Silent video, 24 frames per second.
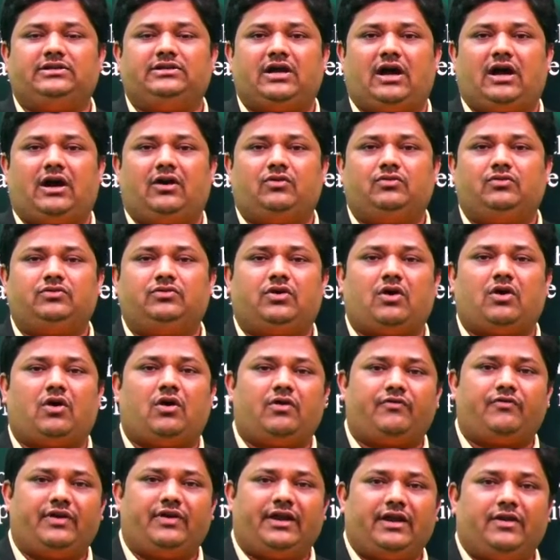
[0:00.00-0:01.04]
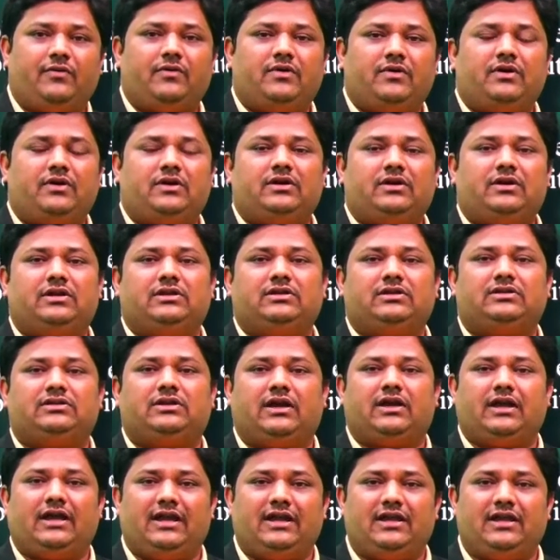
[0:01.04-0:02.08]
doubt or wherever the
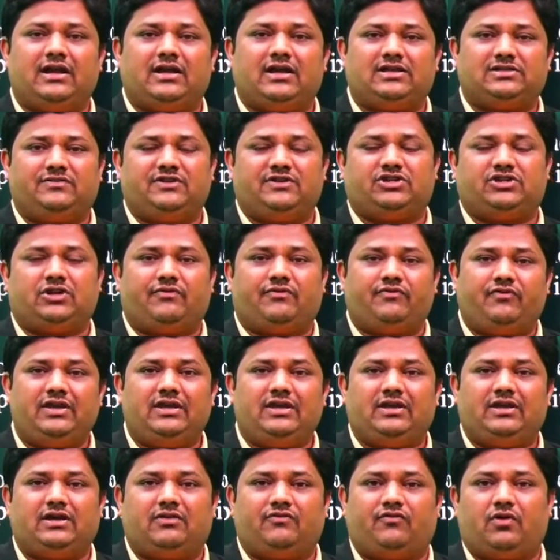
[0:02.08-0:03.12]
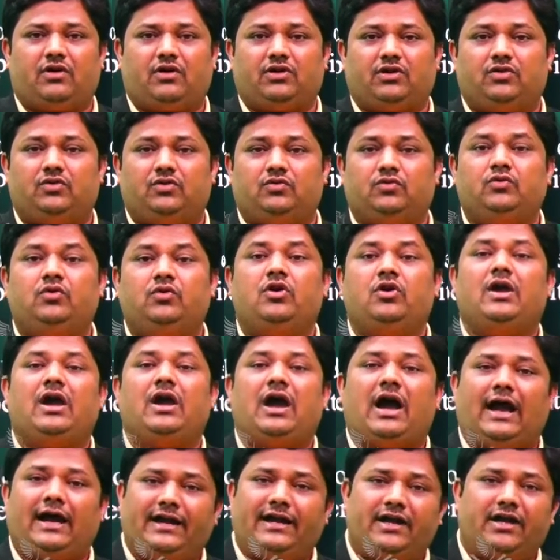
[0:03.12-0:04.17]
areas which are weaker for you,
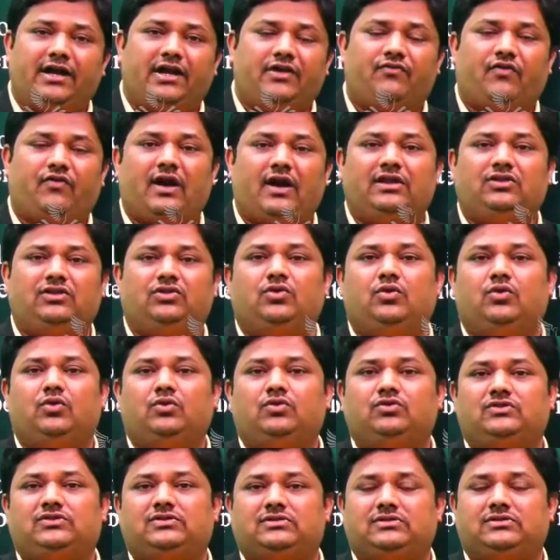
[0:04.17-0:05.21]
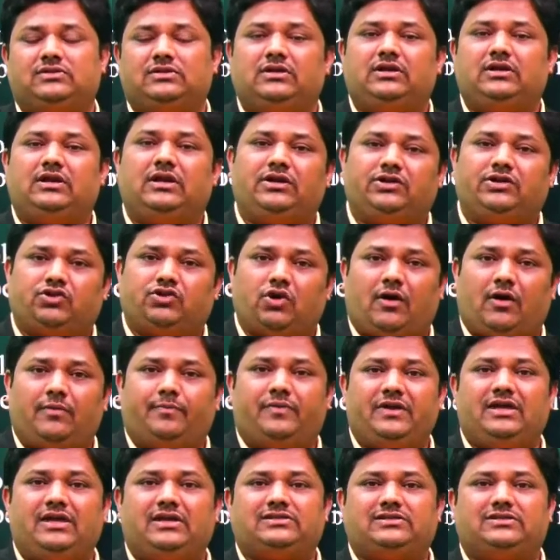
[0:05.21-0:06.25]
identify those
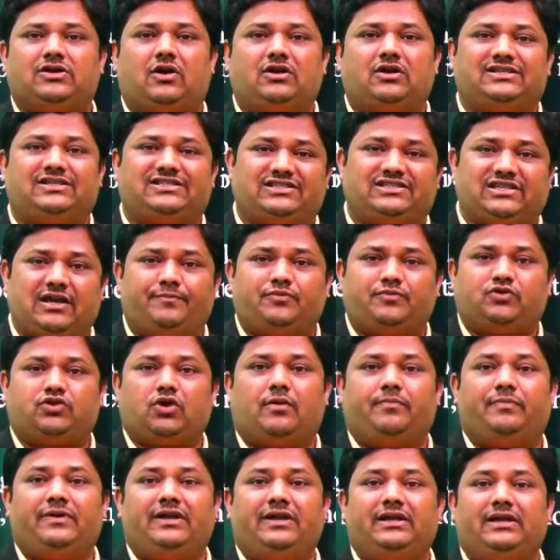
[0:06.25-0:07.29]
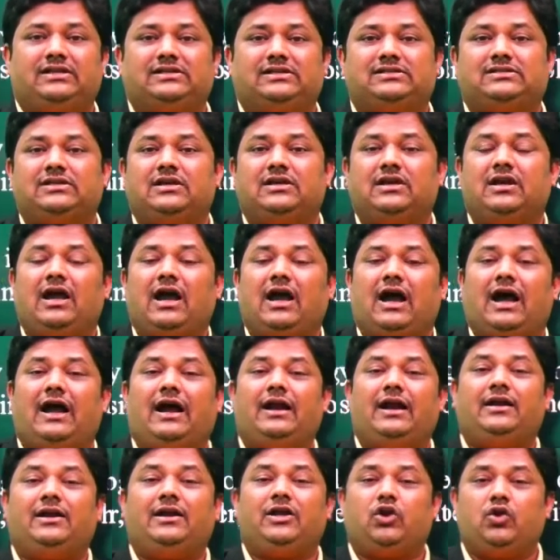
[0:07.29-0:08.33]
topics or subtopics
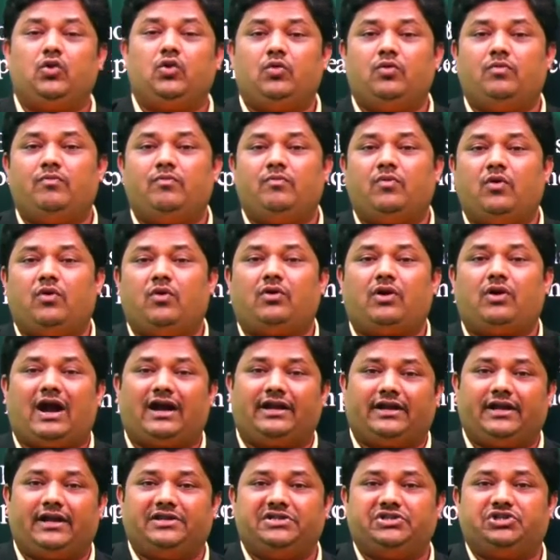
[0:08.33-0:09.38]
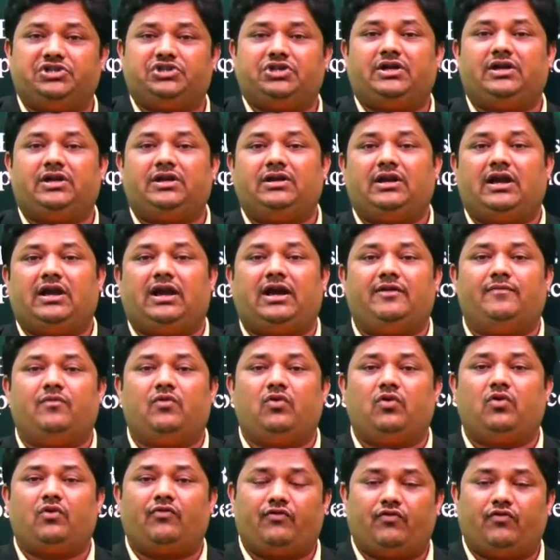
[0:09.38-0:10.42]
and give more attention and
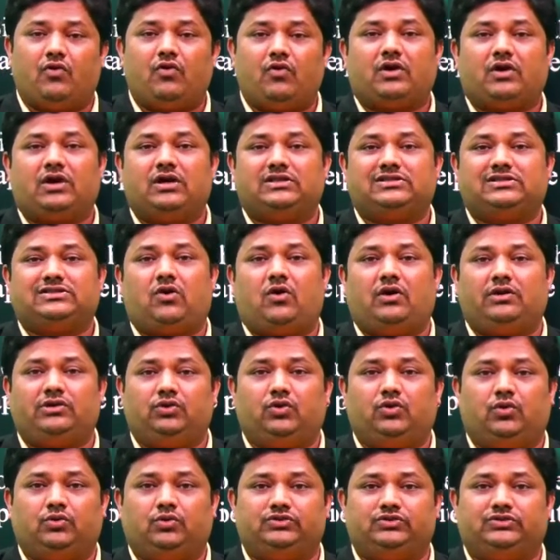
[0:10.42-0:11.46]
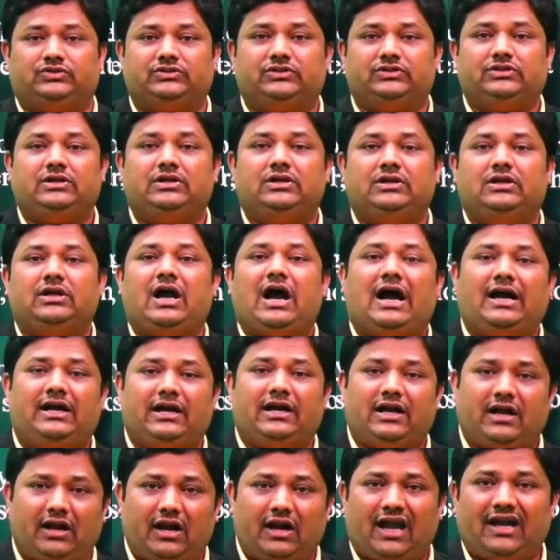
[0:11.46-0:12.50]
more focus on those
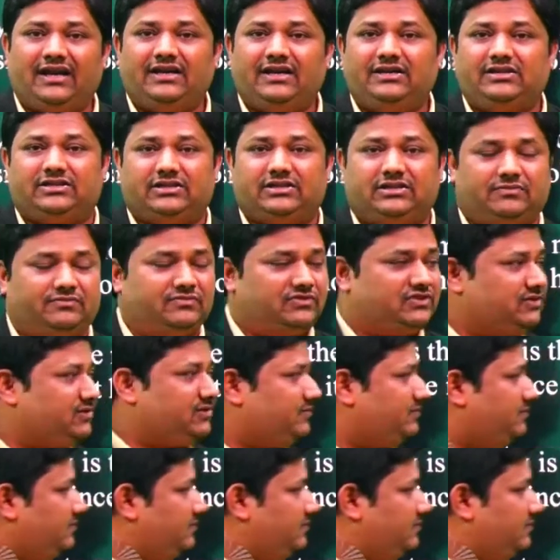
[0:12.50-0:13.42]
underlying terms.